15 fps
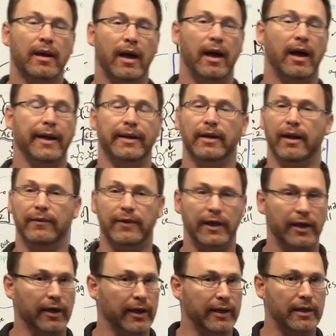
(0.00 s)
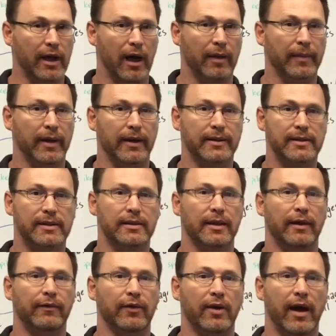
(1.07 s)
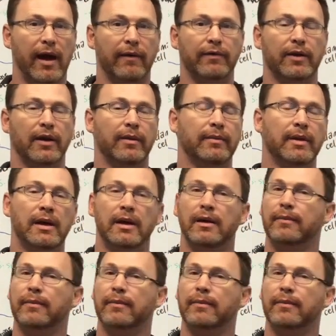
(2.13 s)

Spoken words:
I'd love to hear any comments if you have them.